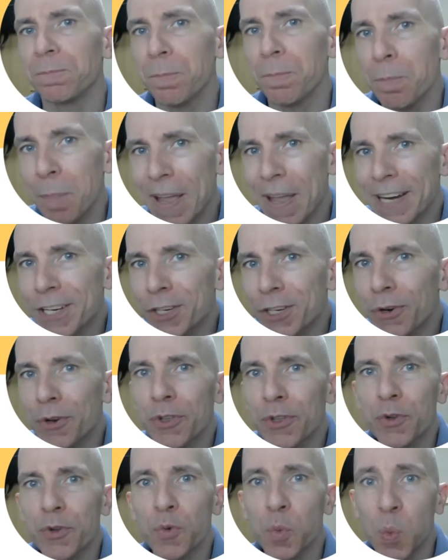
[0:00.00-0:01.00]
make sure
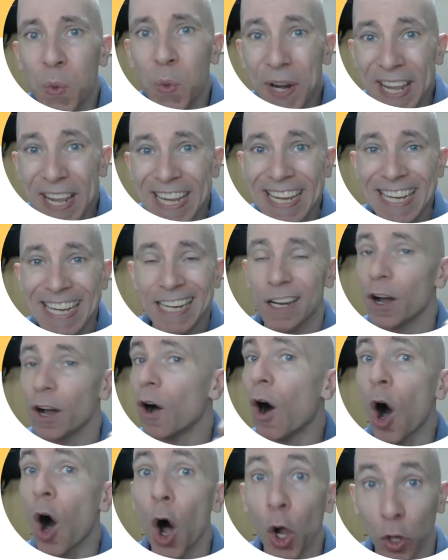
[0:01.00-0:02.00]
you read
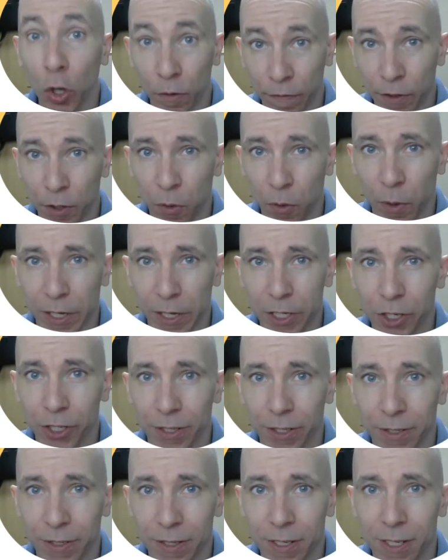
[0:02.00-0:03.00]
all of the
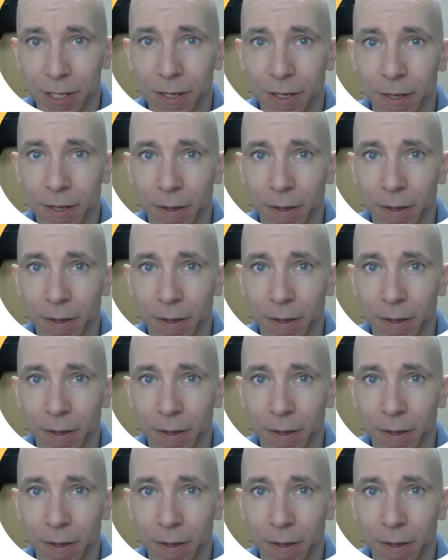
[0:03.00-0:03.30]
questions.